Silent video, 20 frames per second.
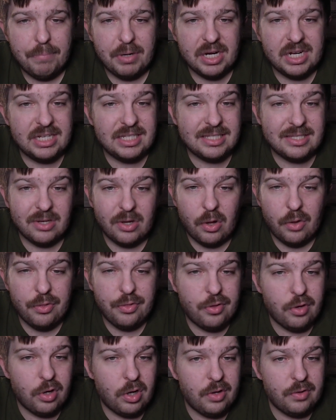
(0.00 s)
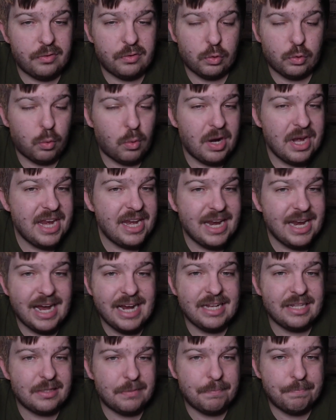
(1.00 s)
But he's the
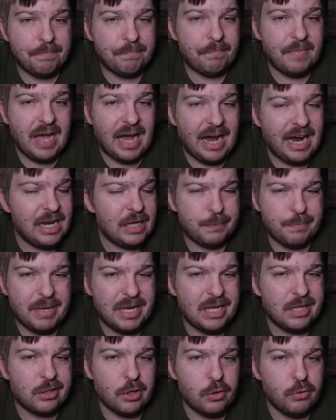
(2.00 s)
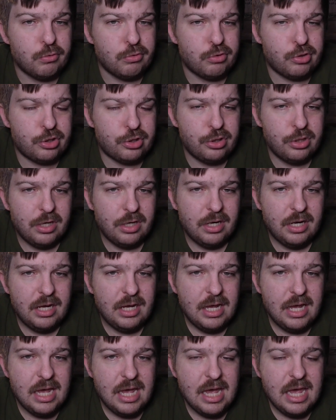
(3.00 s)
29th highest paid coach
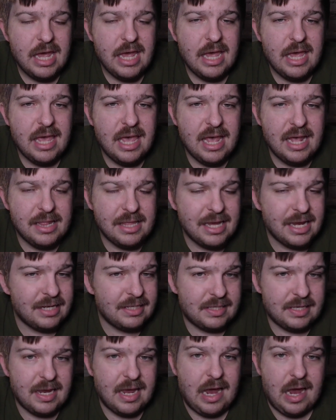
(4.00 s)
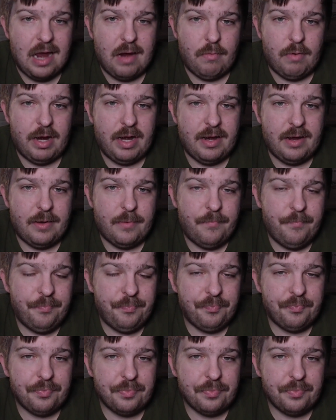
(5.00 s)
in the NCAA right now.